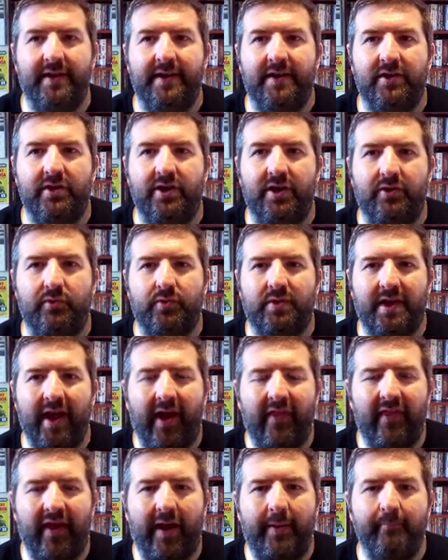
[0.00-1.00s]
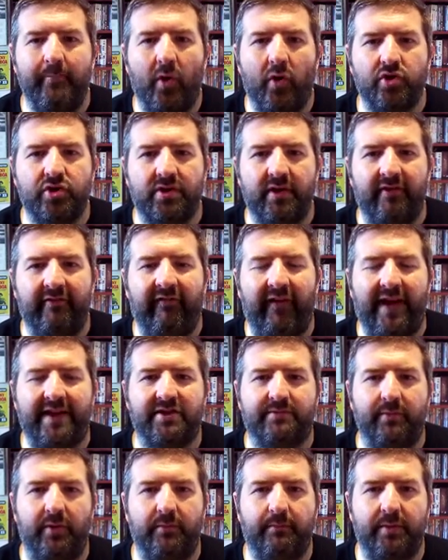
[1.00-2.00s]
you get that emotional
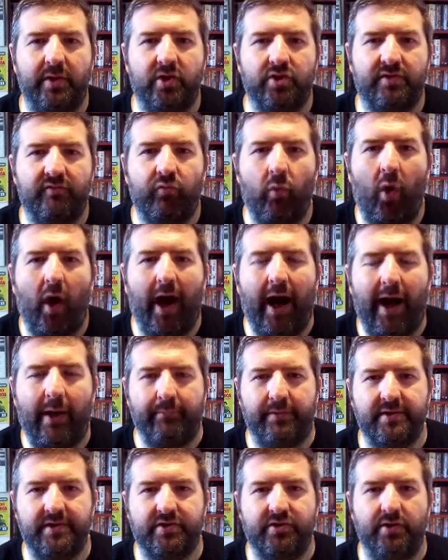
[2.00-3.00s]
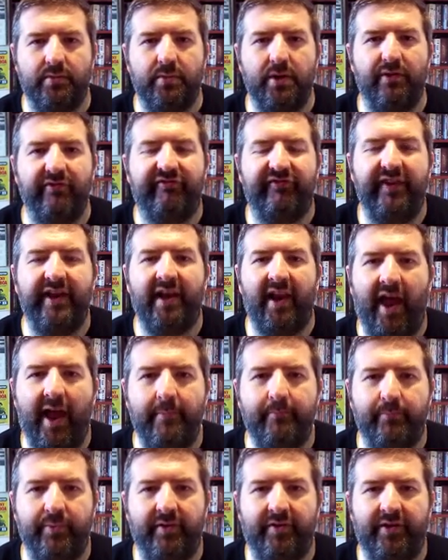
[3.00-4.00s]
investment because of what happens to him. You feel
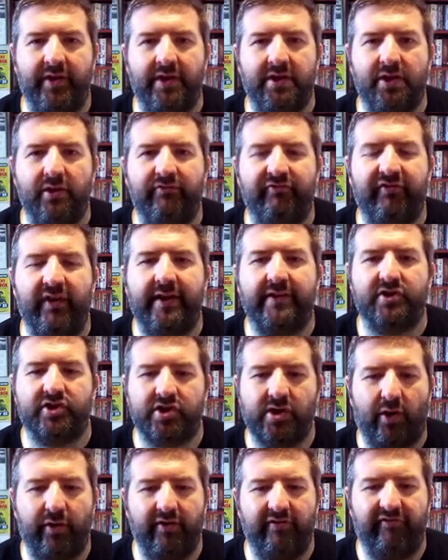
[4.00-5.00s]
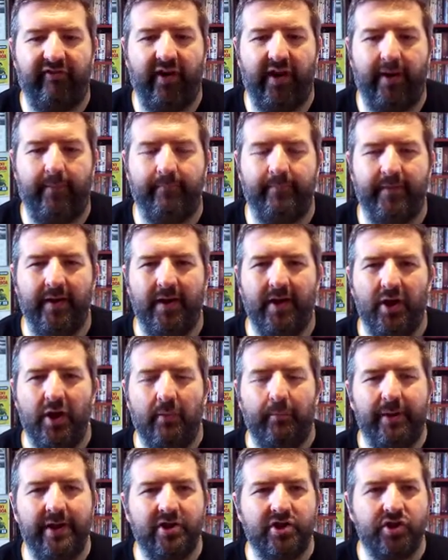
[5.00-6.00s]
empathy, you feel sorry for him.
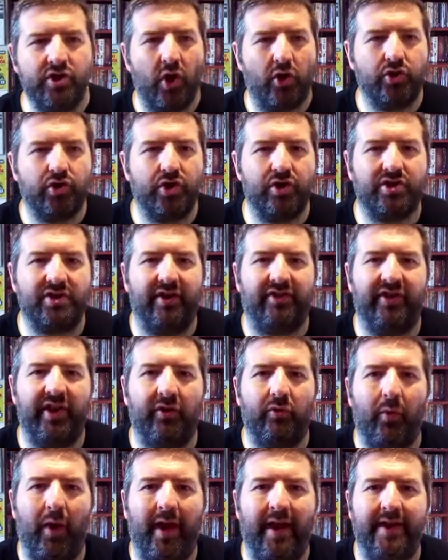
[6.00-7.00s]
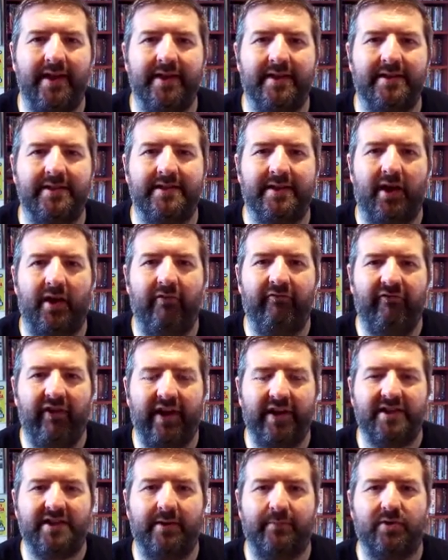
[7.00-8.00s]
But it's not just a thing where he is a
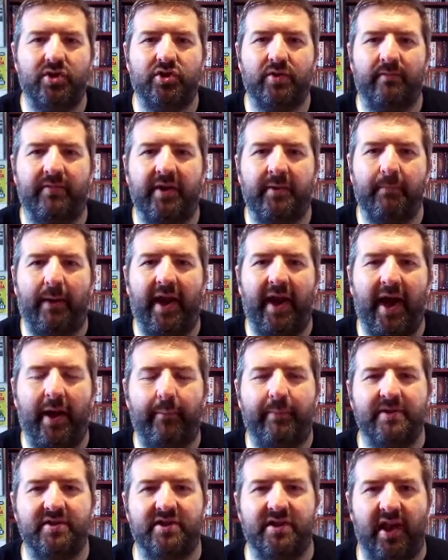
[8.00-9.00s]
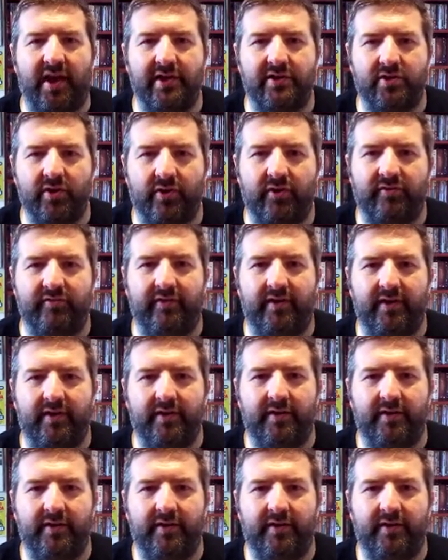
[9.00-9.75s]
victim and something bad happens and then it's over.